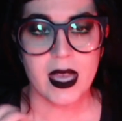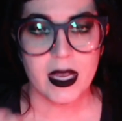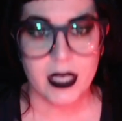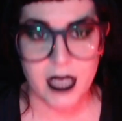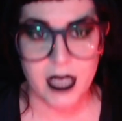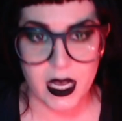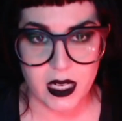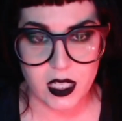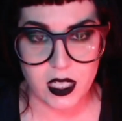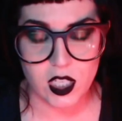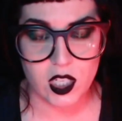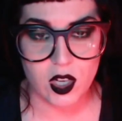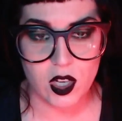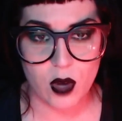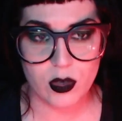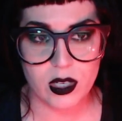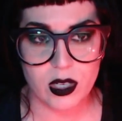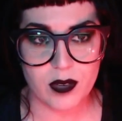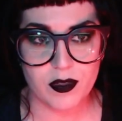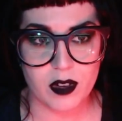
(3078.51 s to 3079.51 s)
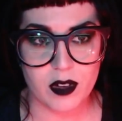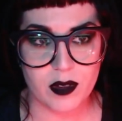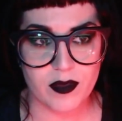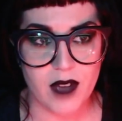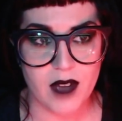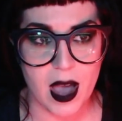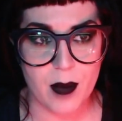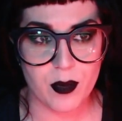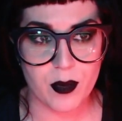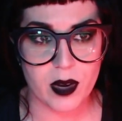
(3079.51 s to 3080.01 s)
getting to know different
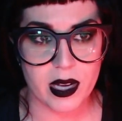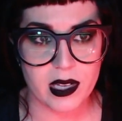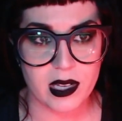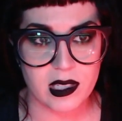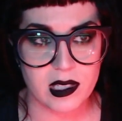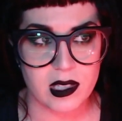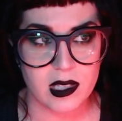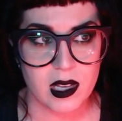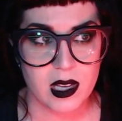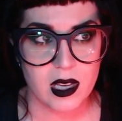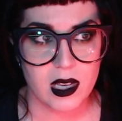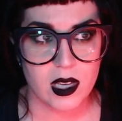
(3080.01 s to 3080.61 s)
fabrics,